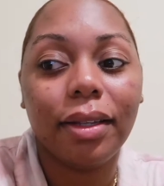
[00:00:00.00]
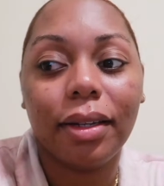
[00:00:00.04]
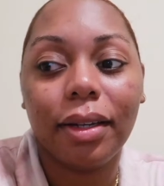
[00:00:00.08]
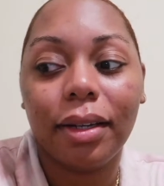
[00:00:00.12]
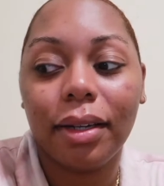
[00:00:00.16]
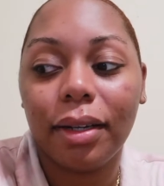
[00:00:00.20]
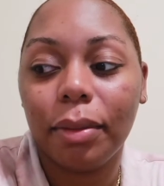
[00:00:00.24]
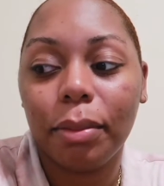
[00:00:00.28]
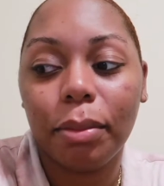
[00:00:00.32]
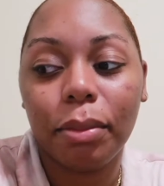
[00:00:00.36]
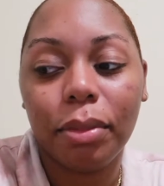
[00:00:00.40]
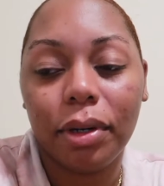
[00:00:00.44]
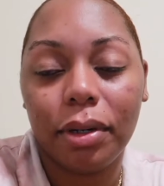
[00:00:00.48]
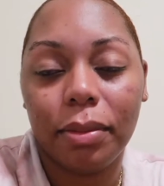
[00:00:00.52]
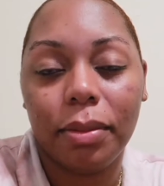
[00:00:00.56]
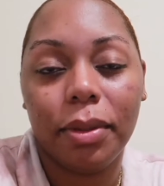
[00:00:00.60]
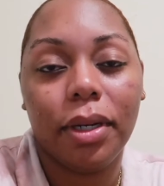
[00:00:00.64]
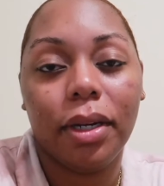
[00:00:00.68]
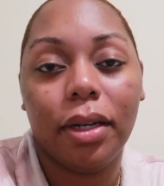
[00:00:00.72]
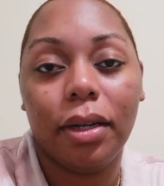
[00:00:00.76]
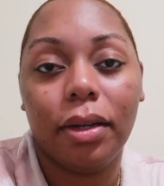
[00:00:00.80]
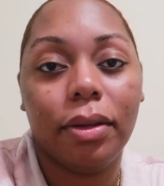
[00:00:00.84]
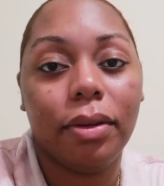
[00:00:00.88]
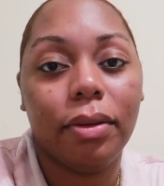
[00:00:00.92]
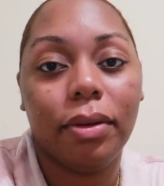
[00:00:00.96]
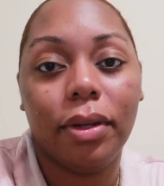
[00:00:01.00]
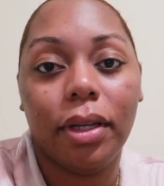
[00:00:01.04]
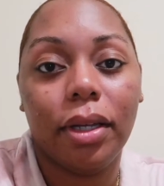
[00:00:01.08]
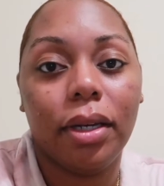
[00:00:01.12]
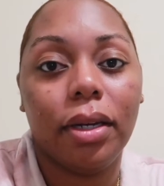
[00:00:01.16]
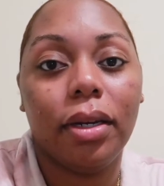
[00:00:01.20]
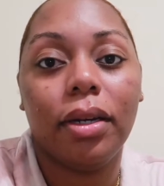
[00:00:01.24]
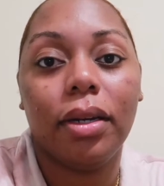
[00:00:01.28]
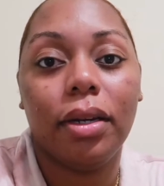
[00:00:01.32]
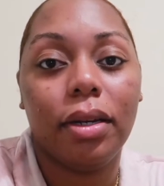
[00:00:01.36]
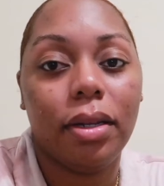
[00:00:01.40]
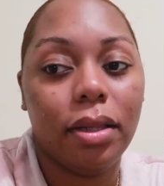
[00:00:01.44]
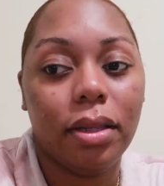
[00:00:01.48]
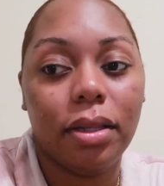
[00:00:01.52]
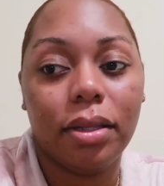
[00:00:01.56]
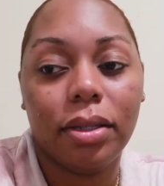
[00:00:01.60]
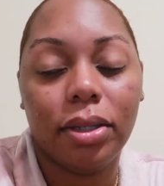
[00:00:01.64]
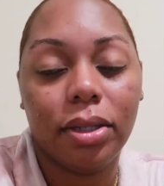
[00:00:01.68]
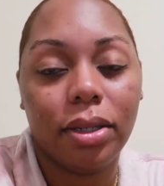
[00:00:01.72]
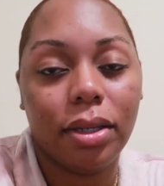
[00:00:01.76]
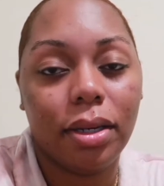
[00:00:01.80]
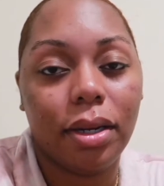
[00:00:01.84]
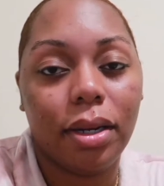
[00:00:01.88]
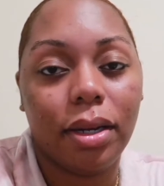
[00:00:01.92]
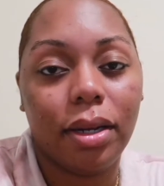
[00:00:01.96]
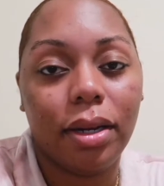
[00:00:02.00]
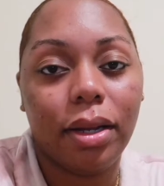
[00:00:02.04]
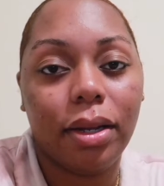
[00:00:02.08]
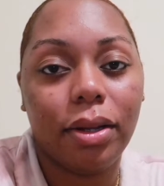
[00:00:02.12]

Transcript: Like, I'm probably not gonna edit nothing tonight.